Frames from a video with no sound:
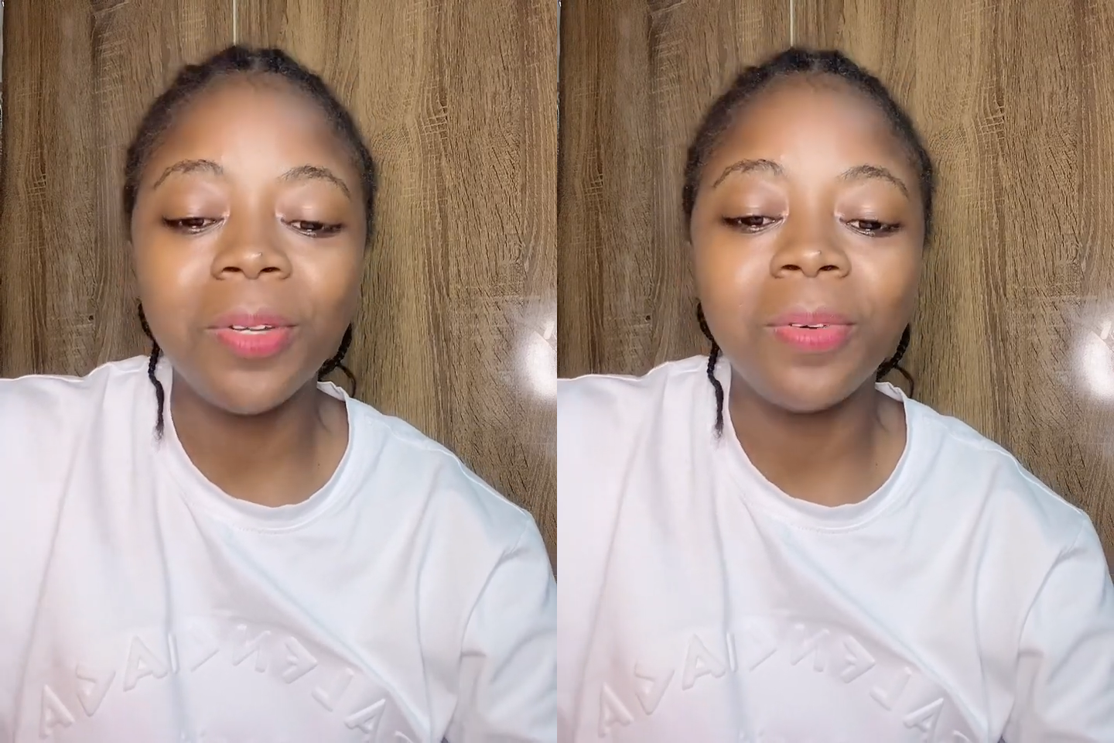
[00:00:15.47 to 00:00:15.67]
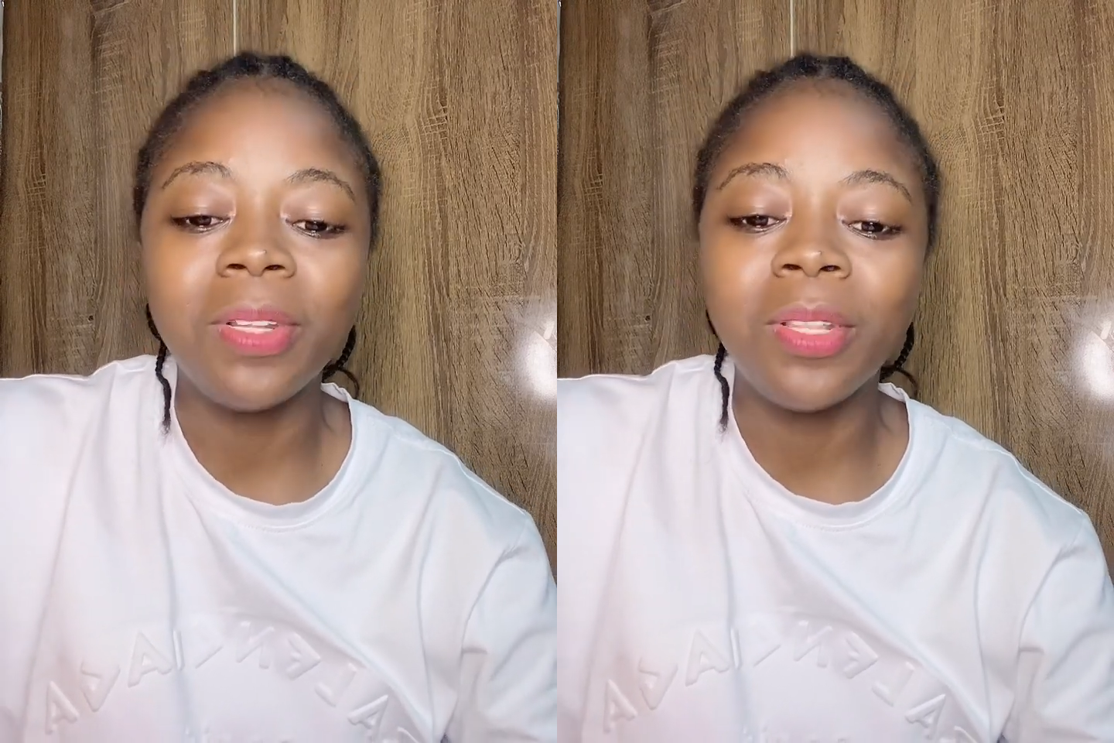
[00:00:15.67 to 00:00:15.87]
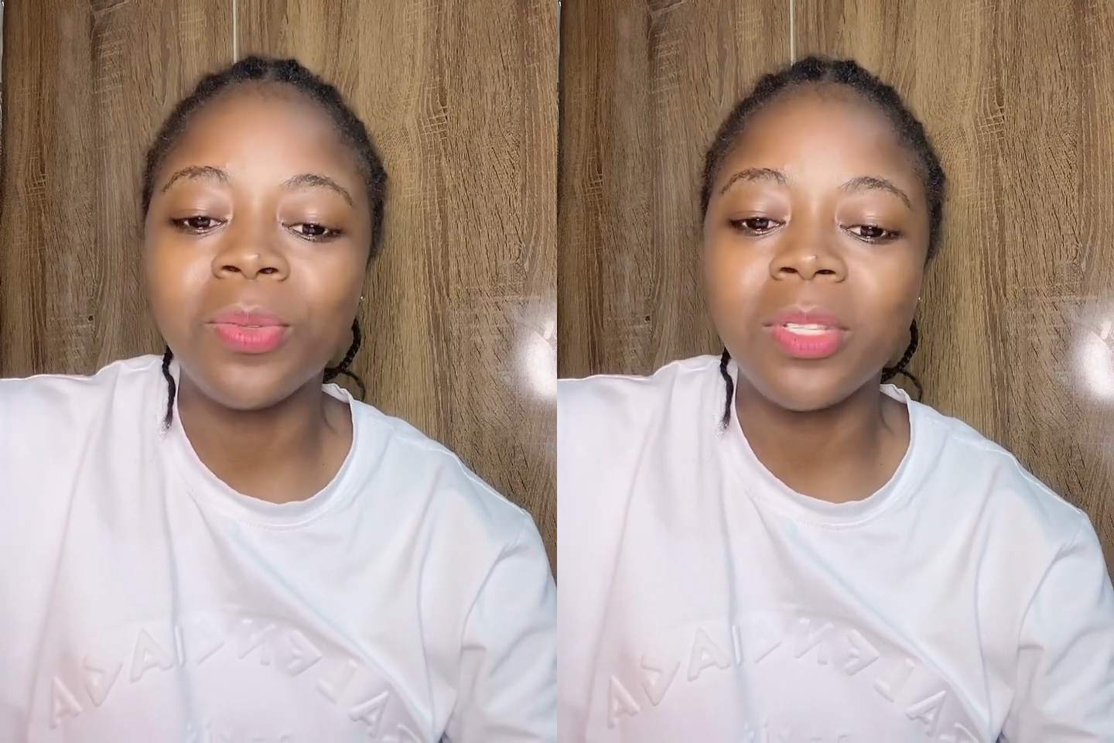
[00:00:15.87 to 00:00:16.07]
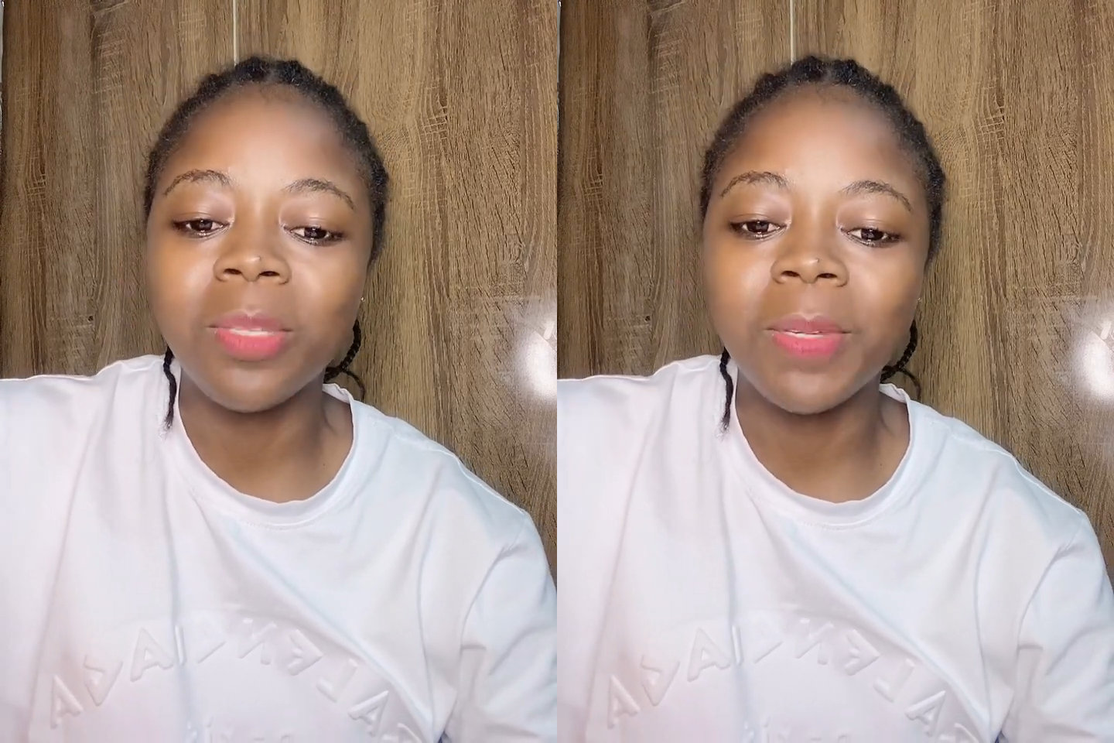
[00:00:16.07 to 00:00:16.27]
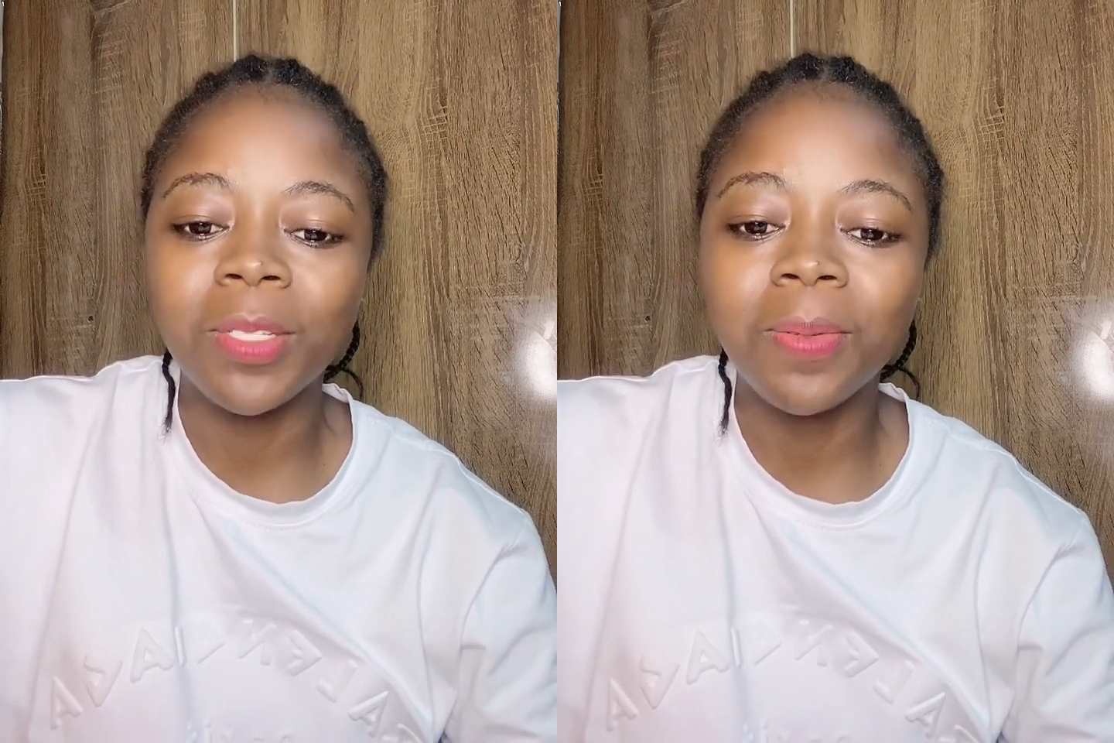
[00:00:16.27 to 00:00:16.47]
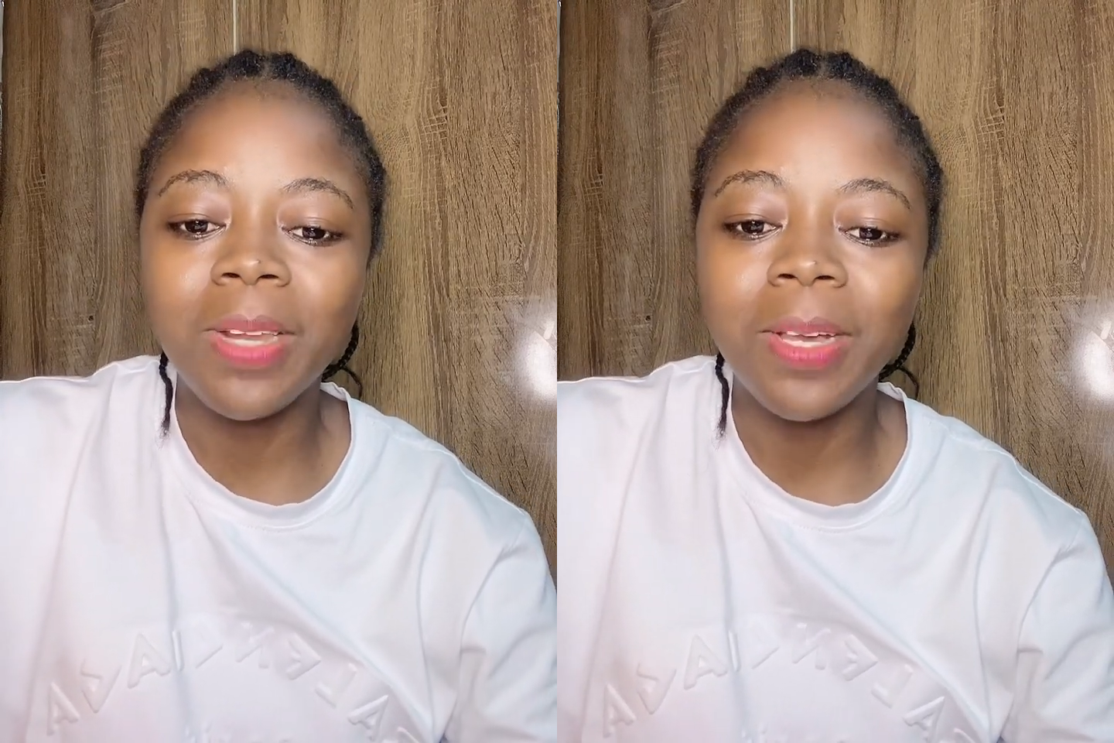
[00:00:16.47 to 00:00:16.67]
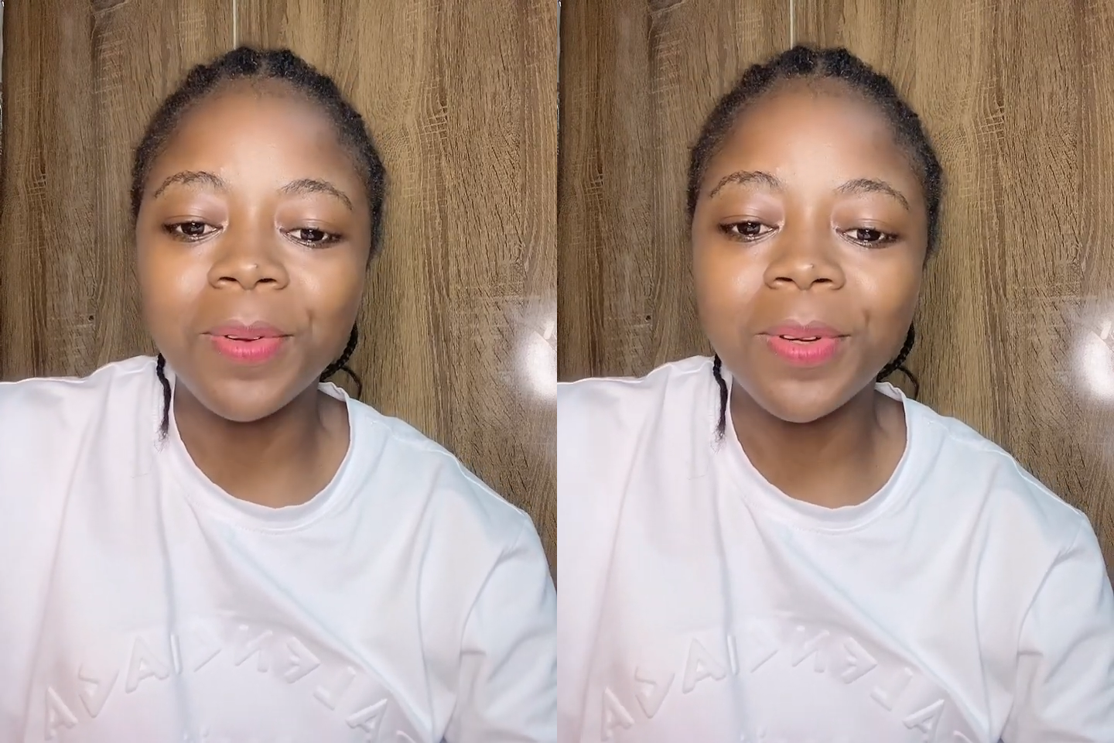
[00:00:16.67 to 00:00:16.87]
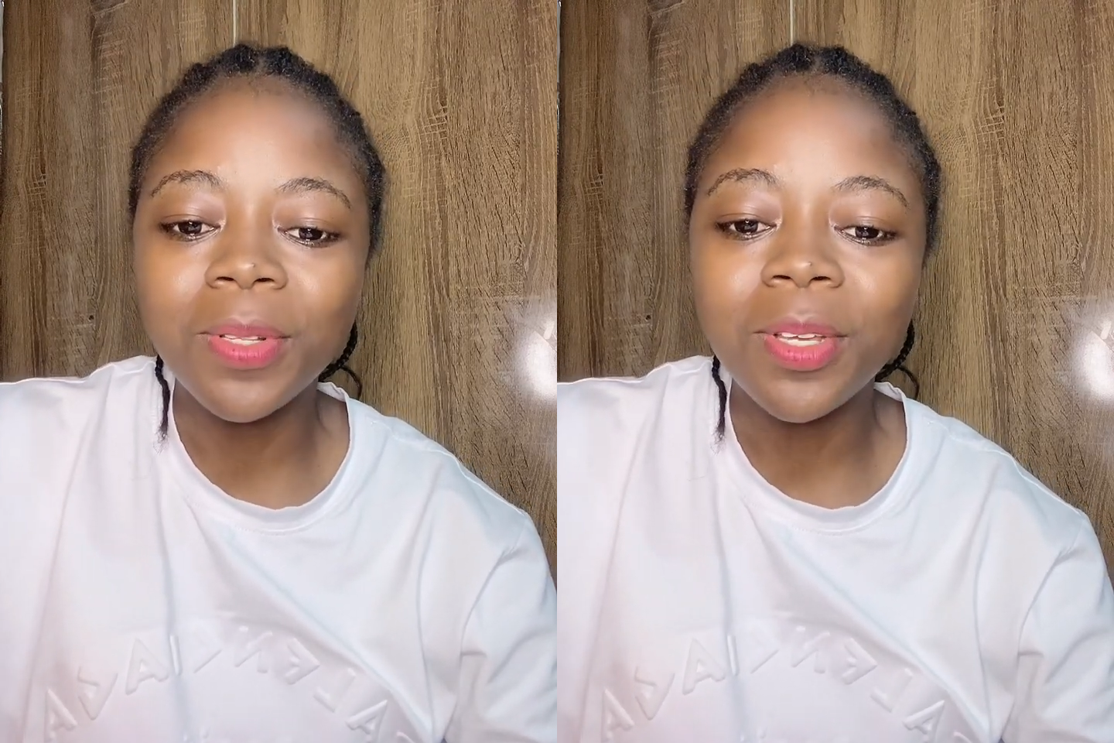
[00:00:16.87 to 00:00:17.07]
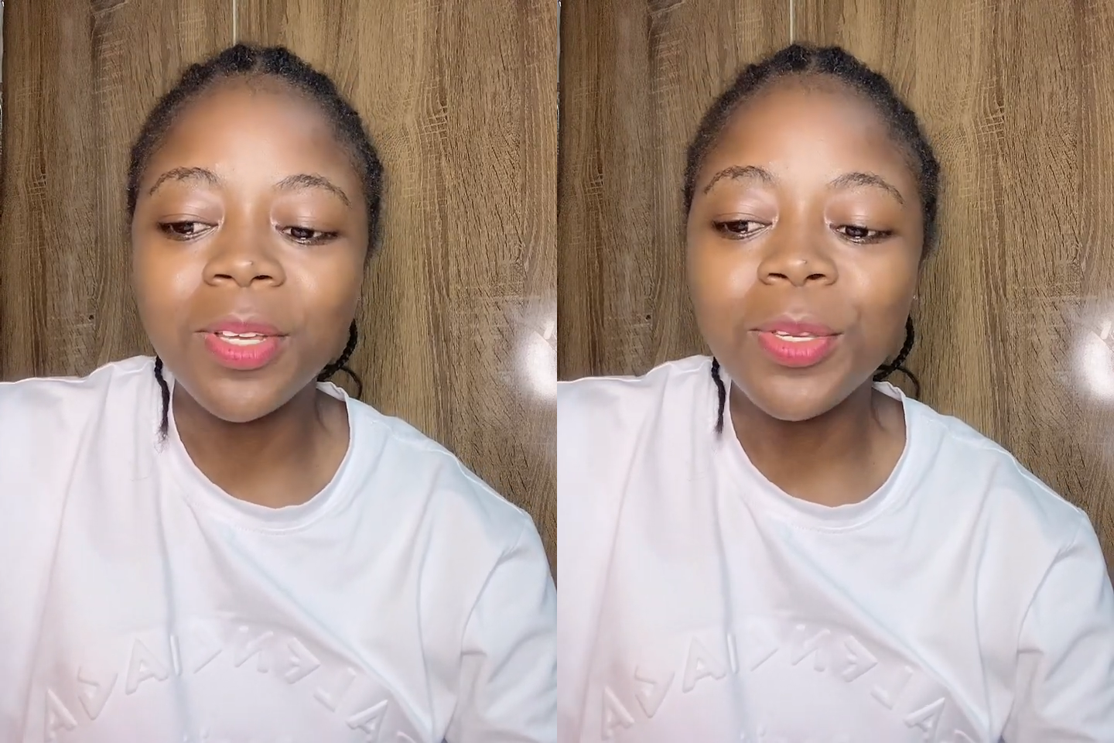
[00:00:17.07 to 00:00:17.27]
already to this particular word.